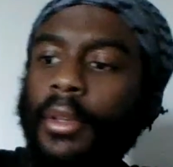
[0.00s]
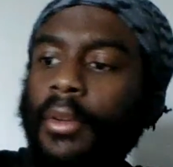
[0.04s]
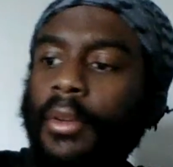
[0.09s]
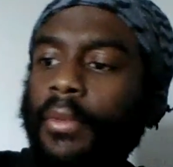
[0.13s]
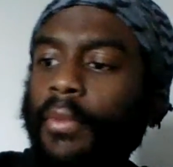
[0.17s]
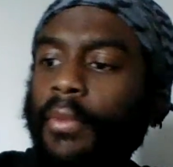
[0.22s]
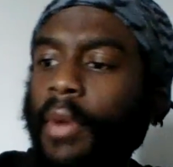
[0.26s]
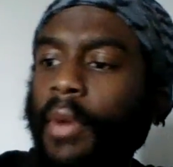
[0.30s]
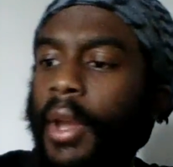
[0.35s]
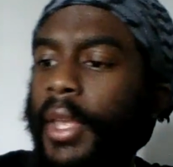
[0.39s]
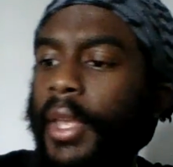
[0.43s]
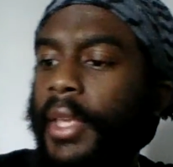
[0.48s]

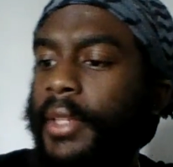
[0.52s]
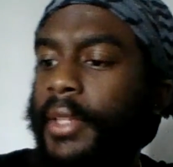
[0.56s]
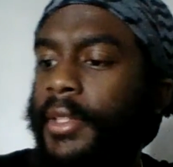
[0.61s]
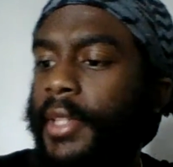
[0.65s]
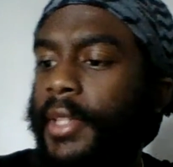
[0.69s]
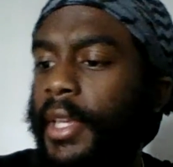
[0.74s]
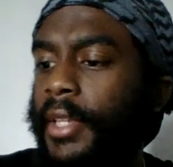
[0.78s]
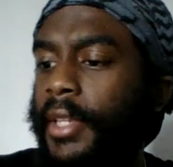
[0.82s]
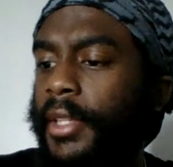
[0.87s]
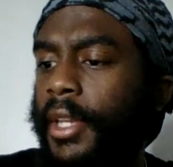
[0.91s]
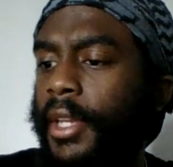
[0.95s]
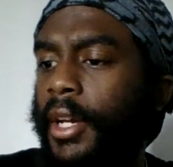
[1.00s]
Right? It
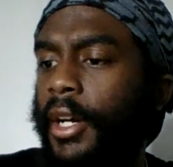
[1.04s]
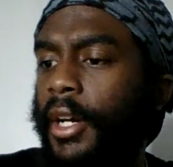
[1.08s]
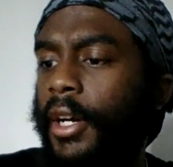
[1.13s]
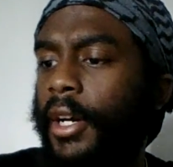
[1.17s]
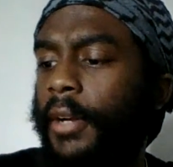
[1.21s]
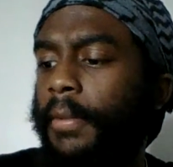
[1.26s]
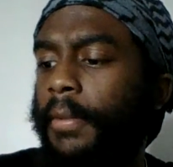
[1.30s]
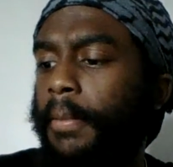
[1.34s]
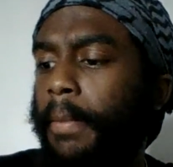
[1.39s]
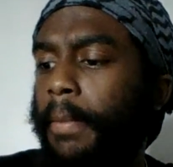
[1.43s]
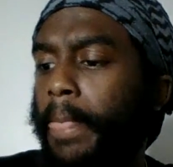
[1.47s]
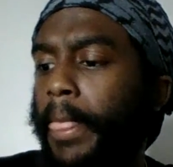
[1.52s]
says
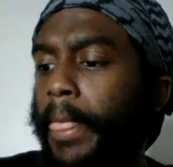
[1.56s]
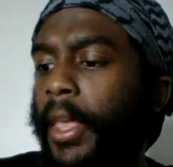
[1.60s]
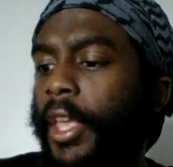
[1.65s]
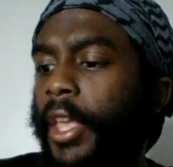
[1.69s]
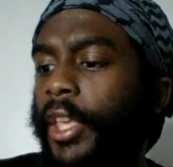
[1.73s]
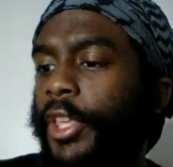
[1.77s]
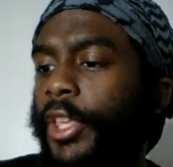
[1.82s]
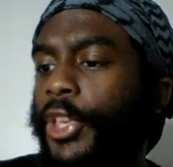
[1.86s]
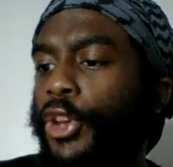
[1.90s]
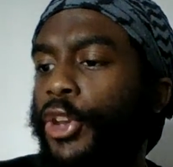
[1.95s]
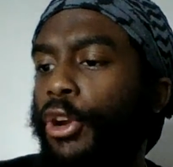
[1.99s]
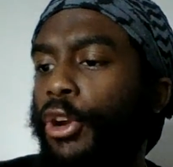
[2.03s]

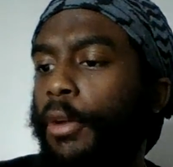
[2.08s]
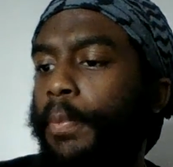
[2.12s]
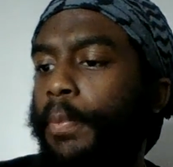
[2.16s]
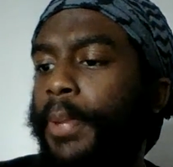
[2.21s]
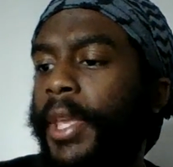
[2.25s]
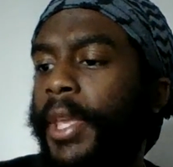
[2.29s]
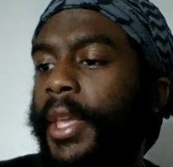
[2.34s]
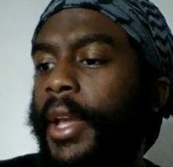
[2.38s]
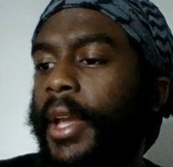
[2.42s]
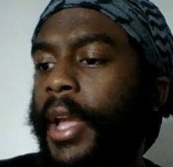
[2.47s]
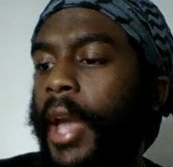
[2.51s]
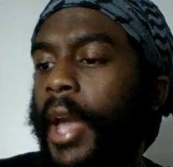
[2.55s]

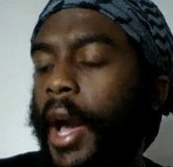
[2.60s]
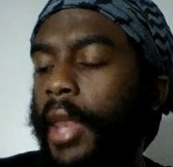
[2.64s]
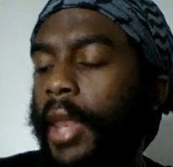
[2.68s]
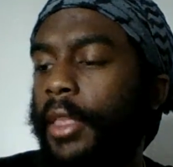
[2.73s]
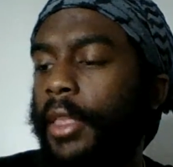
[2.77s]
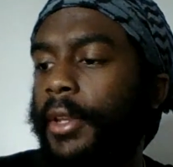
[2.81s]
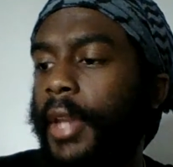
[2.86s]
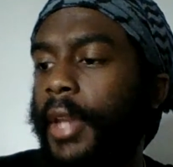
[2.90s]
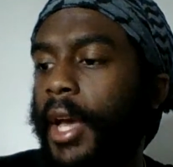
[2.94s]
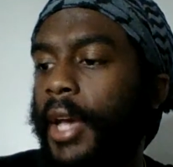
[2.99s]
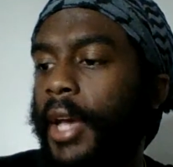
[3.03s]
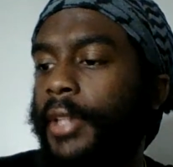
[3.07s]
European
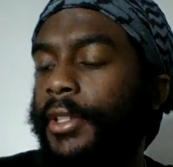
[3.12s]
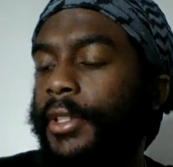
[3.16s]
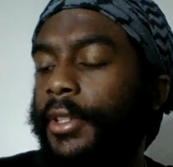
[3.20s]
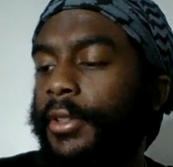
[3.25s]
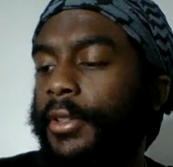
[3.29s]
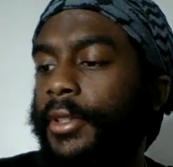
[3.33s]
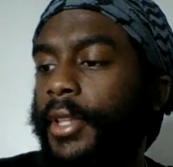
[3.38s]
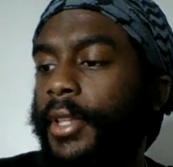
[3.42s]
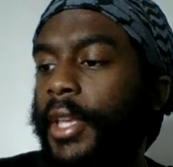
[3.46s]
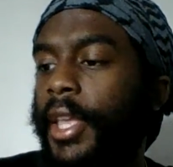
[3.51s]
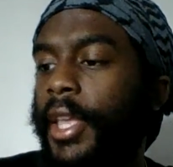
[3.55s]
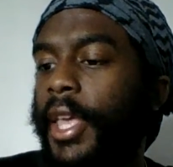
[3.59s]

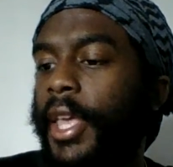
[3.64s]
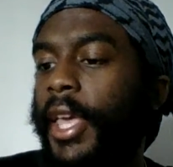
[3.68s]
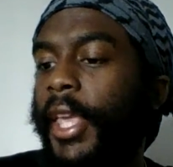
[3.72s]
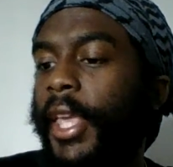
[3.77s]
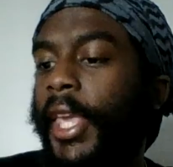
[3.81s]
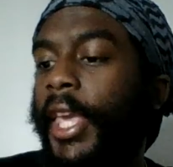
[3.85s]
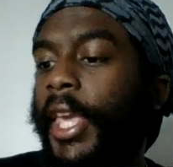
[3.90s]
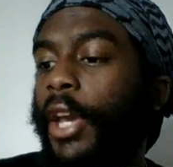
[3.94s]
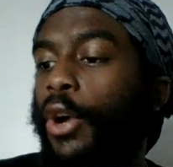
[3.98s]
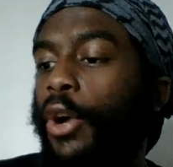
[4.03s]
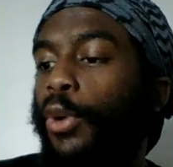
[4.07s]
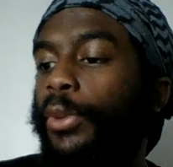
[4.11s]
colonizers
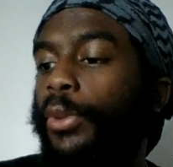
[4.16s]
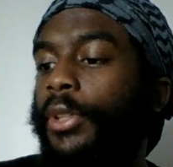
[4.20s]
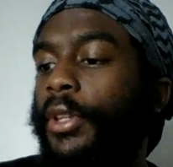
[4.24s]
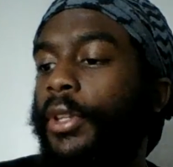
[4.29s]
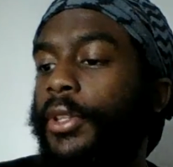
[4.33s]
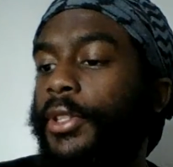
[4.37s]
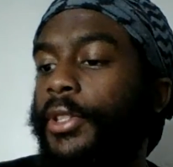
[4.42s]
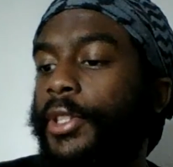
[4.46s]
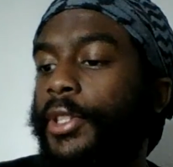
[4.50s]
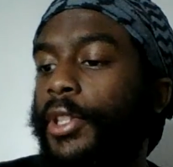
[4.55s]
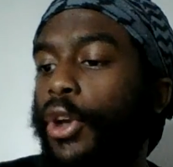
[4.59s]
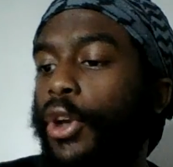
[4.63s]
killed
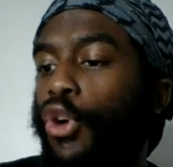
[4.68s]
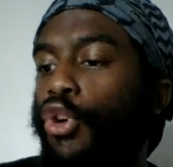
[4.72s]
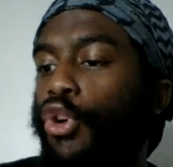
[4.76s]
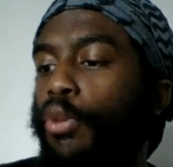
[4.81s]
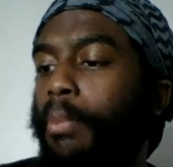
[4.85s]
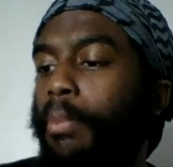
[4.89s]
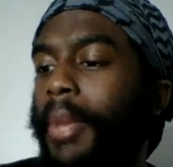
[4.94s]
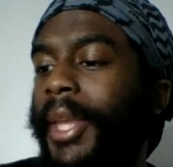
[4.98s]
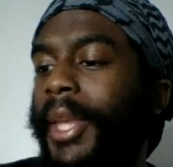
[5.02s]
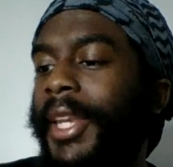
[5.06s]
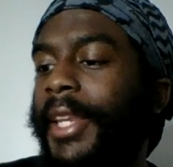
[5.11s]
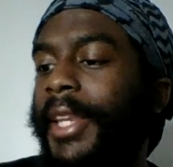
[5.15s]
so
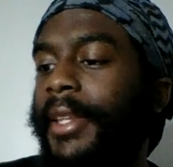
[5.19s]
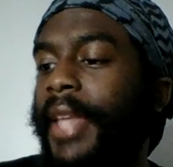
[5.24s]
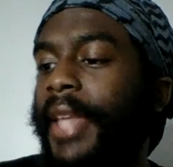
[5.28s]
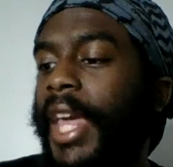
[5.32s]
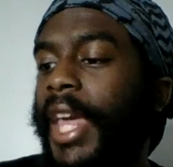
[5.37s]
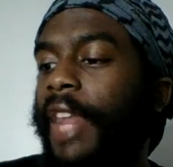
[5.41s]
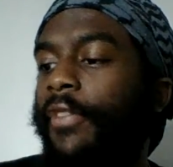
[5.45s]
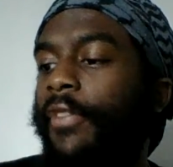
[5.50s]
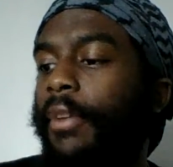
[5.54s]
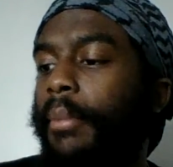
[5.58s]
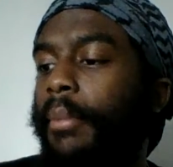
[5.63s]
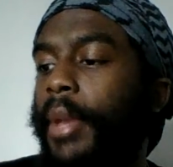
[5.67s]
many
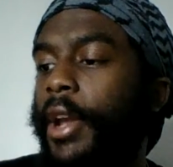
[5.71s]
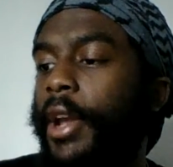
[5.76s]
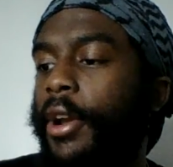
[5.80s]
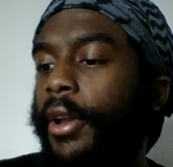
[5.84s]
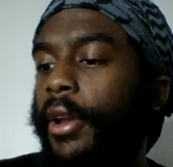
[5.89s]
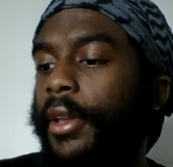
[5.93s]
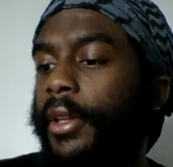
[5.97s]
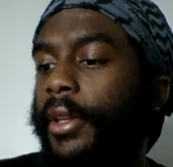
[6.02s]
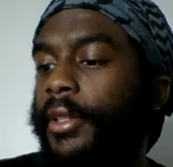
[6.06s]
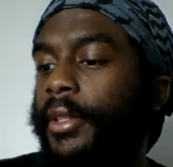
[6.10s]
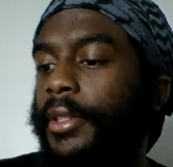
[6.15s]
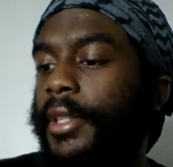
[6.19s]
Native
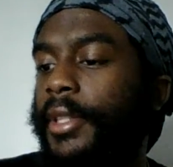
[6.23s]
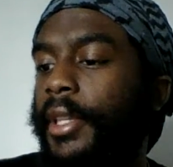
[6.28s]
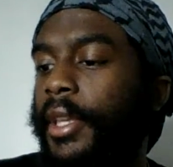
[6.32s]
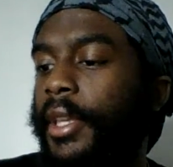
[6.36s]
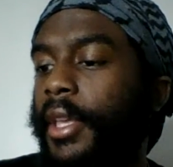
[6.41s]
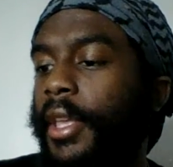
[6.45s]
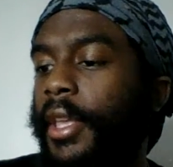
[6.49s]
Americans